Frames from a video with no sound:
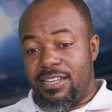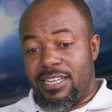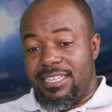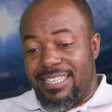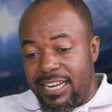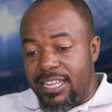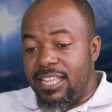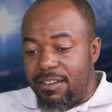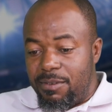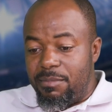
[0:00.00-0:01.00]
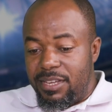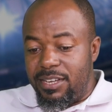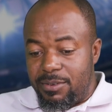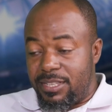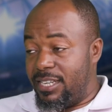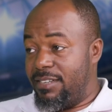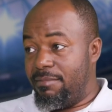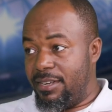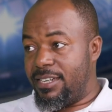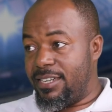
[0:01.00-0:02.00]
standing there, for me, it was an
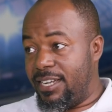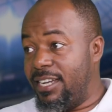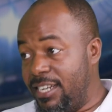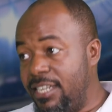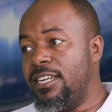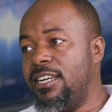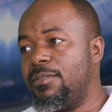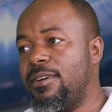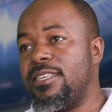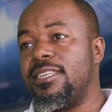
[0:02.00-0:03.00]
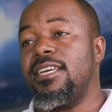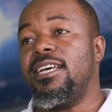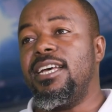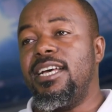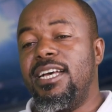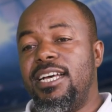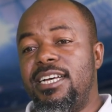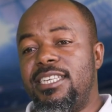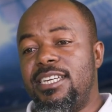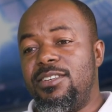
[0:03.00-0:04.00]
achievement. And indeed it was.
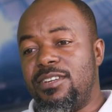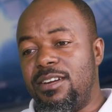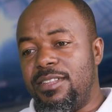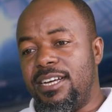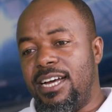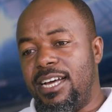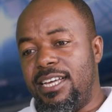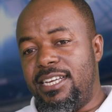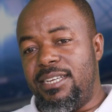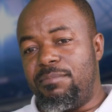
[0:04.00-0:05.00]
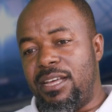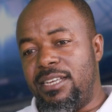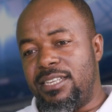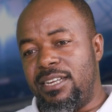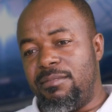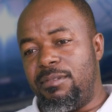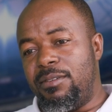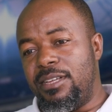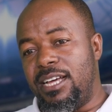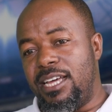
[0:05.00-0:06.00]
He said he stand with a guy, he said he played
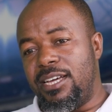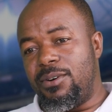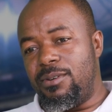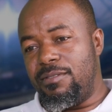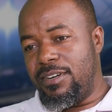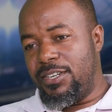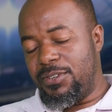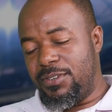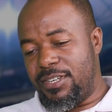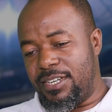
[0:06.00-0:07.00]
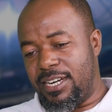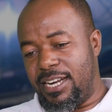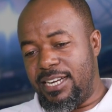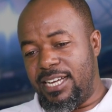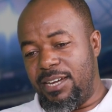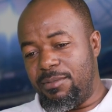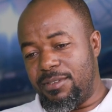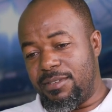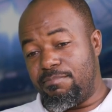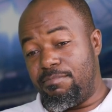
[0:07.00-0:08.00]
with a guy called Freddie Short, and the guy
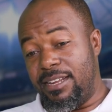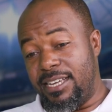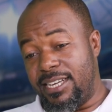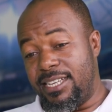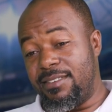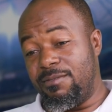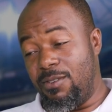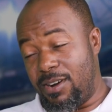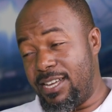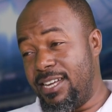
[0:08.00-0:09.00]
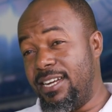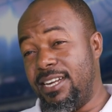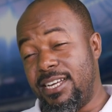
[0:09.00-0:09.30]
was playing his 4-iron